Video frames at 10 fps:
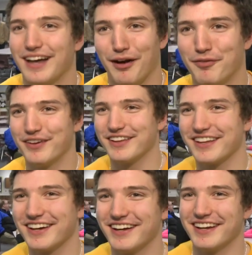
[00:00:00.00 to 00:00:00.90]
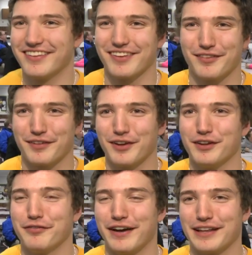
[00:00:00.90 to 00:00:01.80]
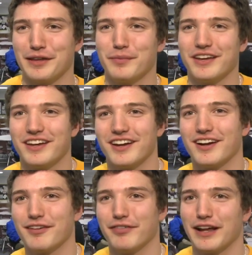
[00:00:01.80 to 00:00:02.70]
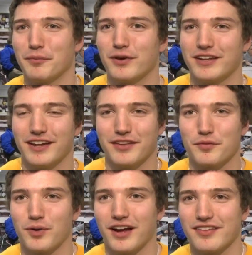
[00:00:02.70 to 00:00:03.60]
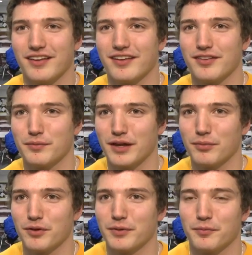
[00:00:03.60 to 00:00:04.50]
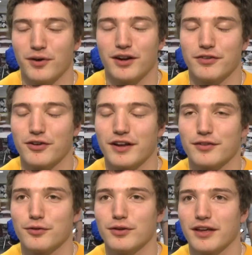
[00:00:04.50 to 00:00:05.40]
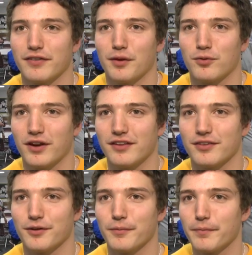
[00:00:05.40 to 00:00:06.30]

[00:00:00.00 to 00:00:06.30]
I'm feeling good. It's just good to finally be here, finally put an end to this process, and be able to be a part of a great school like Valparaiso.